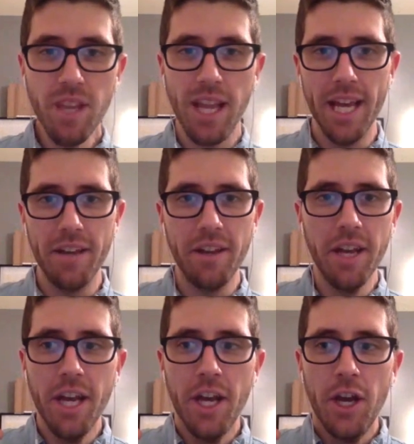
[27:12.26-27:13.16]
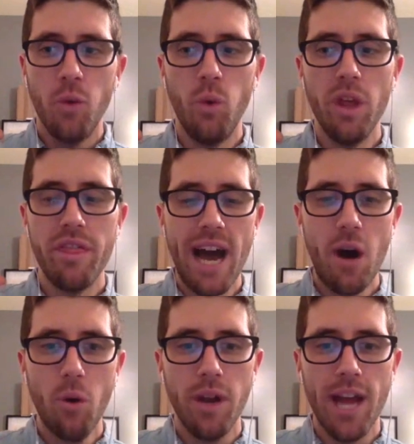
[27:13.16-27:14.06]
And
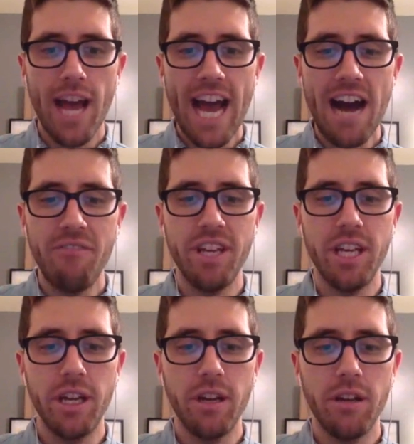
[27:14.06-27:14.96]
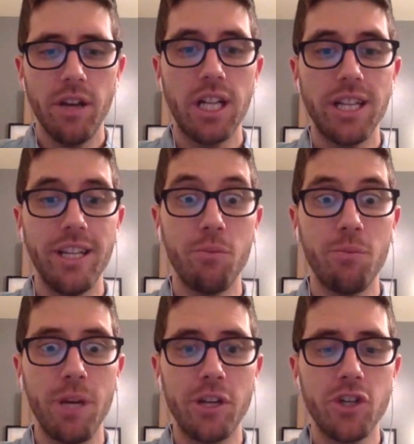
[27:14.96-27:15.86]
without having a clear
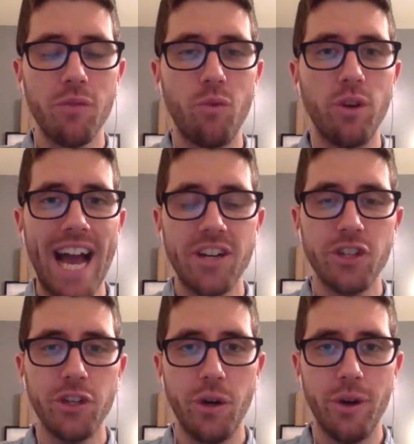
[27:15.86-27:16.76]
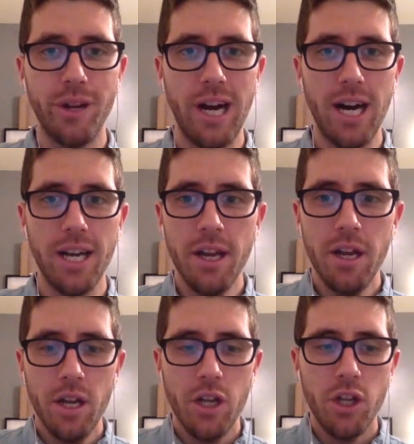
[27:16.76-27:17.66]
picture of what's actually going on,
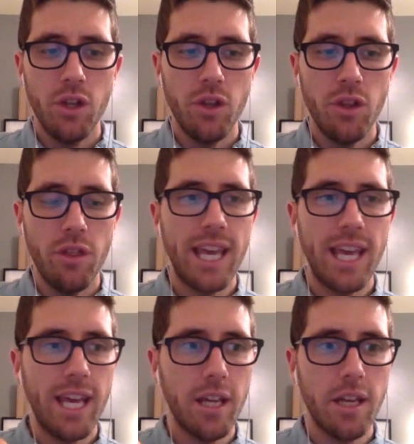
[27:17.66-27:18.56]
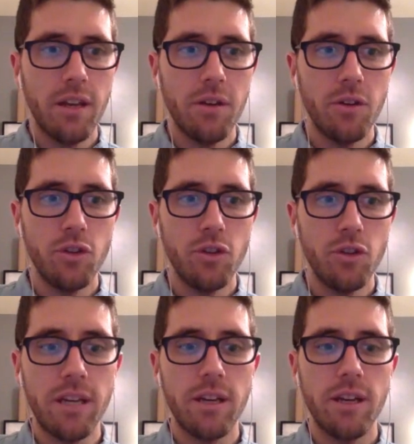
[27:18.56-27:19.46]
they can't
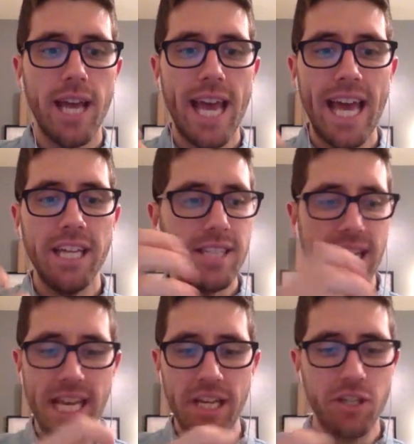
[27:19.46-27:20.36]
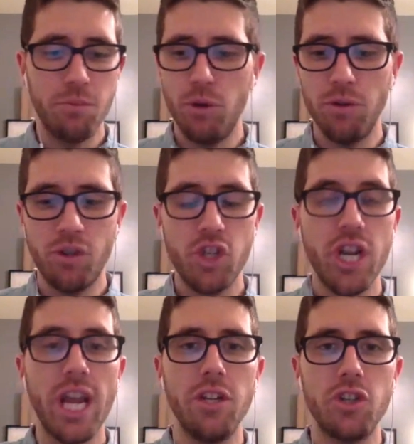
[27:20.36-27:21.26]
make any tangible
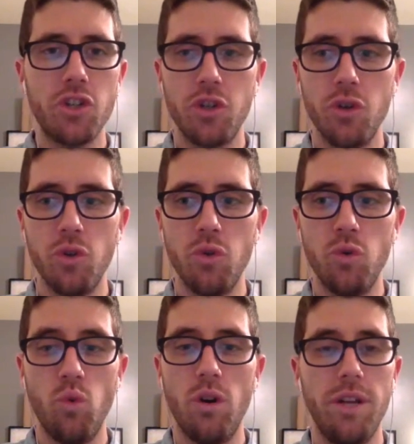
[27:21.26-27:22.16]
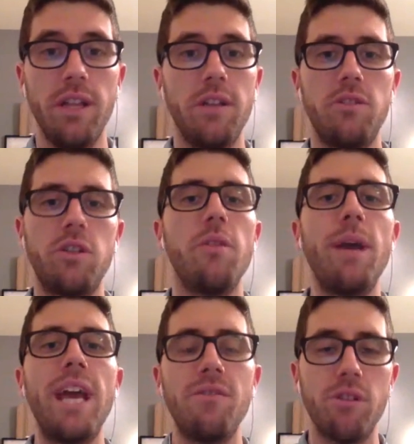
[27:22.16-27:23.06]
change to to the
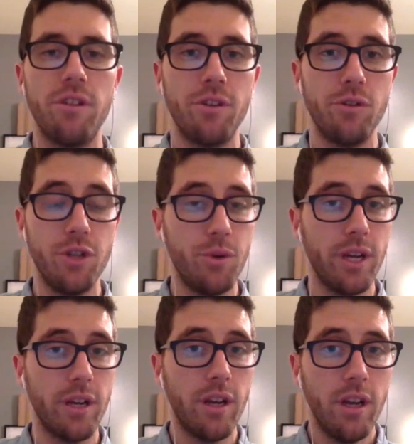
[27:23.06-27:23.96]
behavior that they're doing.